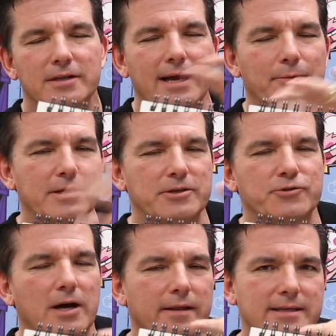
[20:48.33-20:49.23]
a lot of ways to
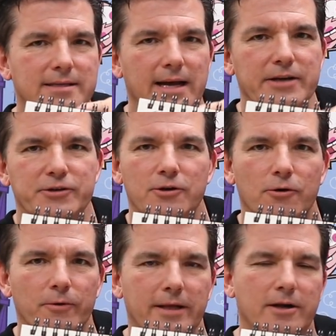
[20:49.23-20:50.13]
draw these guys. You can go
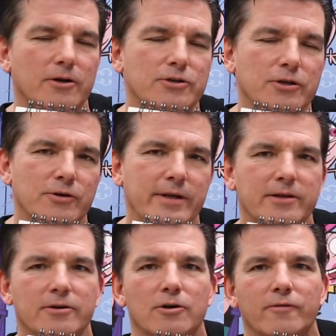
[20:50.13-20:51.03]
really cartoony.
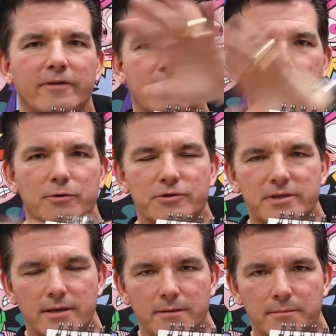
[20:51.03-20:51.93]
You can go very Bruce
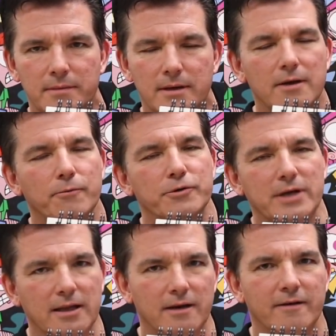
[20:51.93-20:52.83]
Timm, which
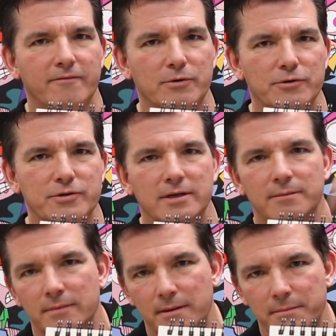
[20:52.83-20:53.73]
I love. Bruce
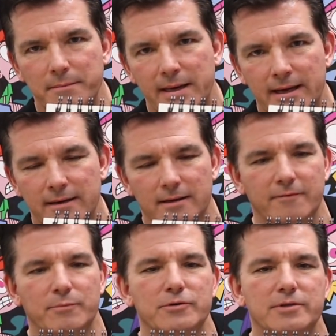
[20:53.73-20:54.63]
Timm, my man.
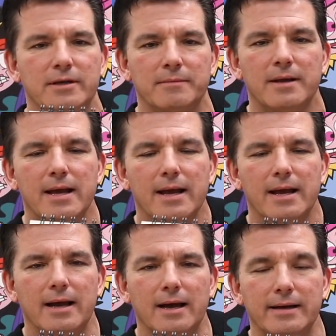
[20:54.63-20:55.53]
Love Bruce Timm.
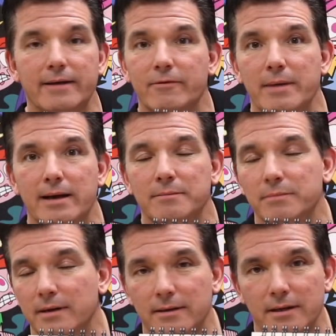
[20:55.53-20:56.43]
Never met him,
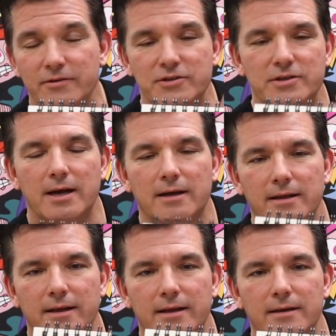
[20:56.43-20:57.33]
but love his
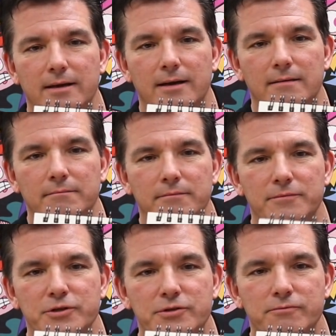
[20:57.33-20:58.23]
style.
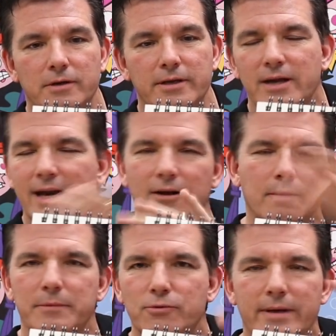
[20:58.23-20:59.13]
And just really, you kind of go
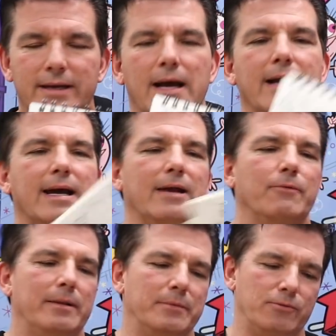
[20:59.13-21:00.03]
in between. I kind of
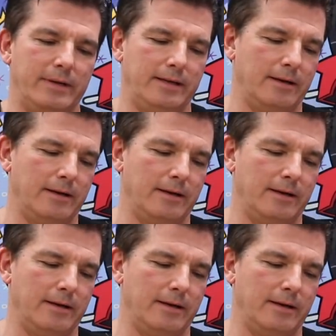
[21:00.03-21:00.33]
went in between